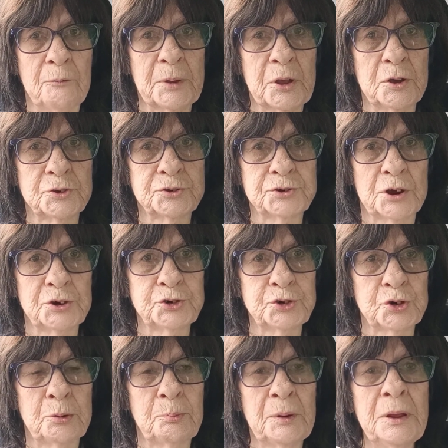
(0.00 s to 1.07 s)
because I should
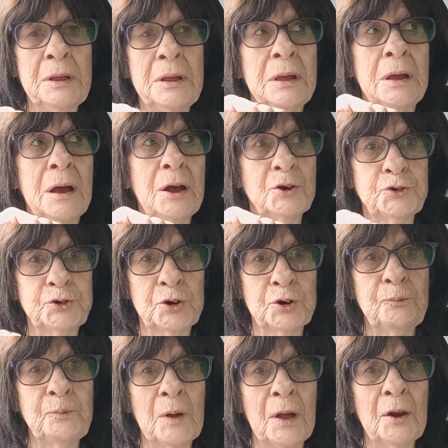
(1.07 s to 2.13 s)

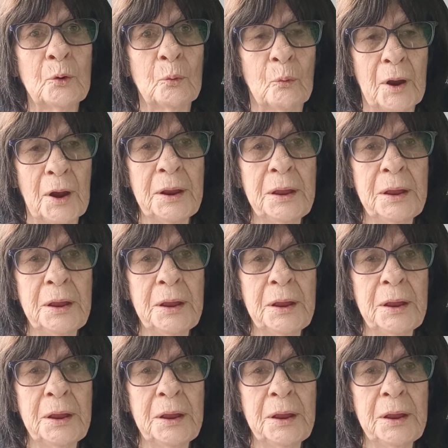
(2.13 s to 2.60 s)
have found a way